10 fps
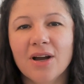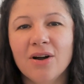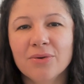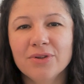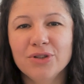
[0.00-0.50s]

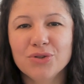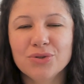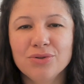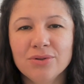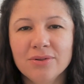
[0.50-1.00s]
All you need to
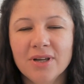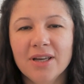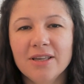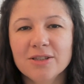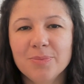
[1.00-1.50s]
do
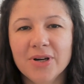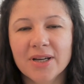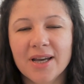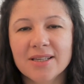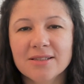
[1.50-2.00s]
is
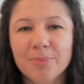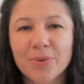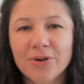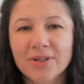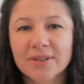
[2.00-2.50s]
bring a
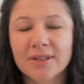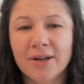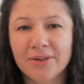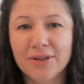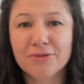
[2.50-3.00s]
supported
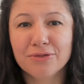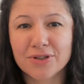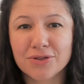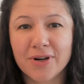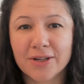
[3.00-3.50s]
cloud
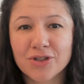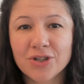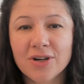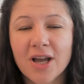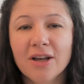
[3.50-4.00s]
infrastructure
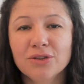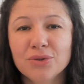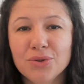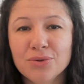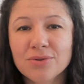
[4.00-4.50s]
to
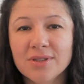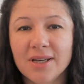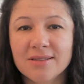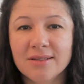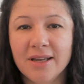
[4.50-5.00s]
use
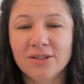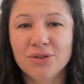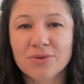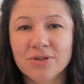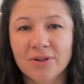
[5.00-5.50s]
as an
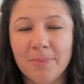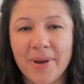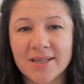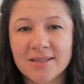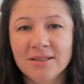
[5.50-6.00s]
end-user
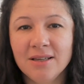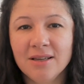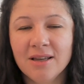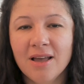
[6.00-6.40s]
capacity